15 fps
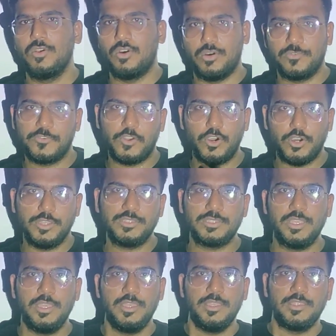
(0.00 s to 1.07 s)
Of
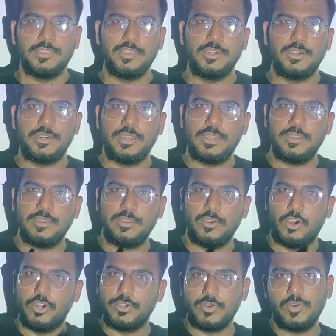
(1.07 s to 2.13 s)
course, the
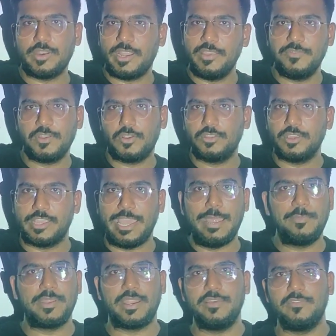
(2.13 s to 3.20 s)
auto driver or the
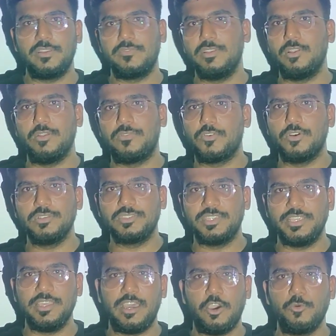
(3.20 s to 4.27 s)
cab driver will of course
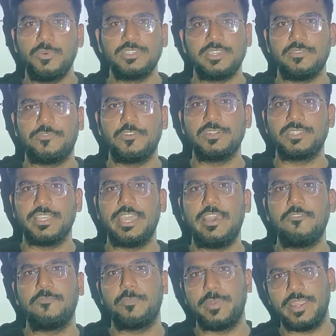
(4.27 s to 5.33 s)
see how much efforts he
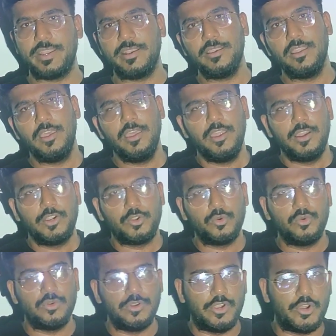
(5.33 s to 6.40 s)
have paid
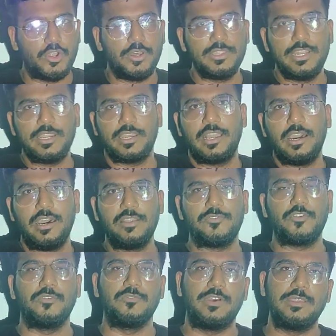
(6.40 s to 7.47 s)
to draw that car
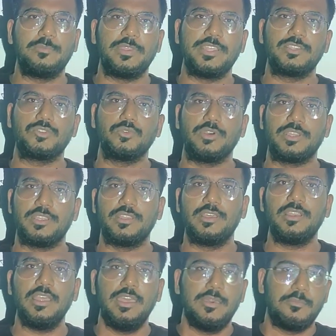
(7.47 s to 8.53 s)
from one place to
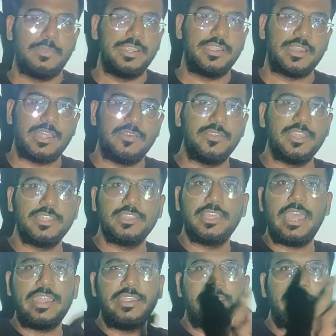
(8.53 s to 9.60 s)
another by traveling
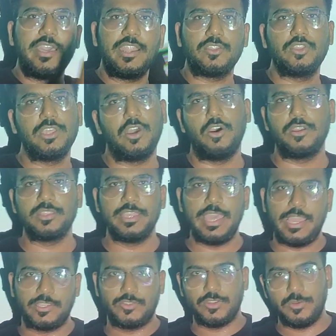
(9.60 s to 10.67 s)
the entire or the
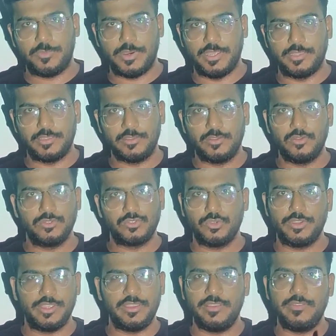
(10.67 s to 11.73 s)
actual path.
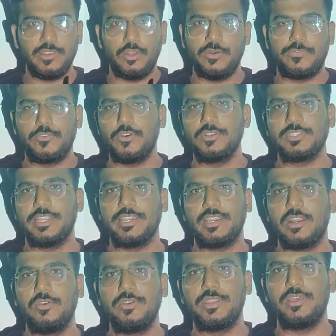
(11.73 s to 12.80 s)
So he will of course
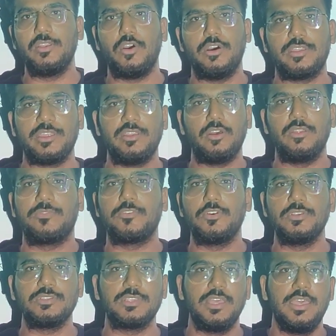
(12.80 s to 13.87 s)
encounter, or he'll of
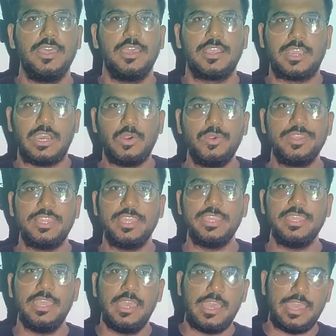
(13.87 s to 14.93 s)
course count the